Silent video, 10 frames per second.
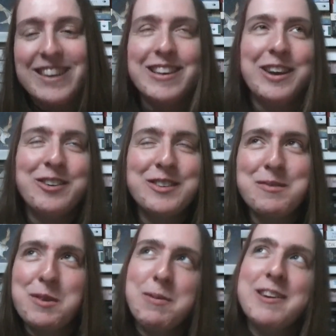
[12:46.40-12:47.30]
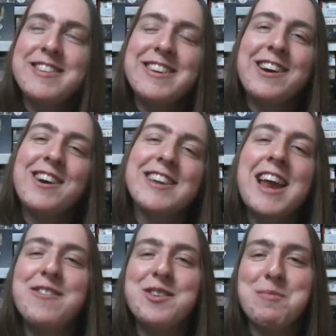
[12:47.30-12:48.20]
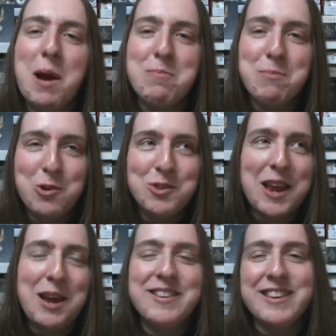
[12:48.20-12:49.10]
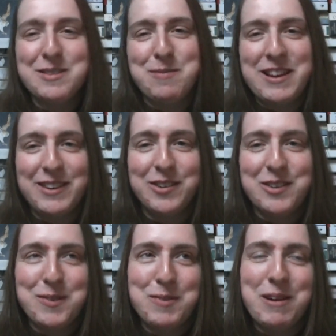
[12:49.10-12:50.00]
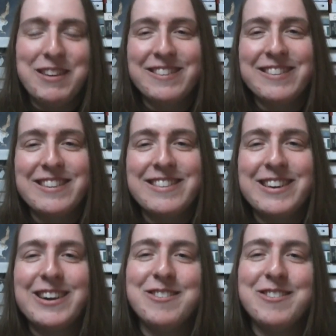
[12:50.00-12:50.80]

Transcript: is a Christmas present I got, and it was my most anticipated Christmas present this year.